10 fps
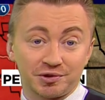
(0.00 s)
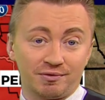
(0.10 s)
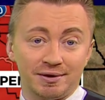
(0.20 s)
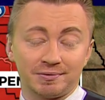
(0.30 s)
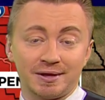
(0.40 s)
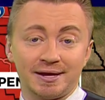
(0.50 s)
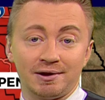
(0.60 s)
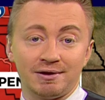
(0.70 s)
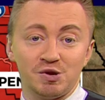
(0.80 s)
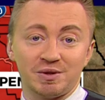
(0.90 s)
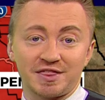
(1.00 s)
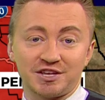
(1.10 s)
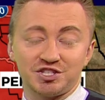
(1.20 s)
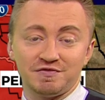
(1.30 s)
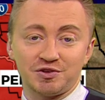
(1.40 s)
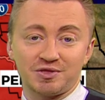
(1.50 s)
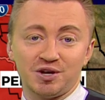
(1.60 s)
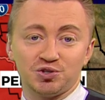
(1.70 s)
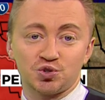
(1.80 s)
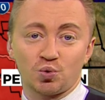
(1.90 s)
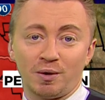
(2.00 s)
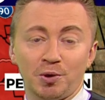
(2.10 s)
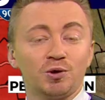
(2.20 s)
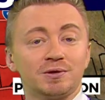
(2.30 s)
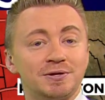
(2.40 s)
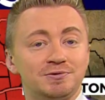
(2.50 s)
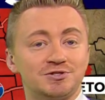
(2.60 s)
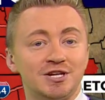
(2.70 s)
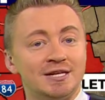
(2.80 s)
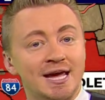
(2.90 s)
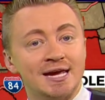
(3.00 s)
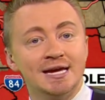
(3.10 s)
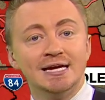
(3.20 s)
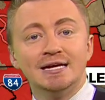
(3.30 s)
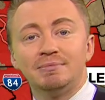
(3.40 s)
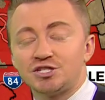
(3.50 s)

the Crater Lake area with that severe thunderstorm earlier today. But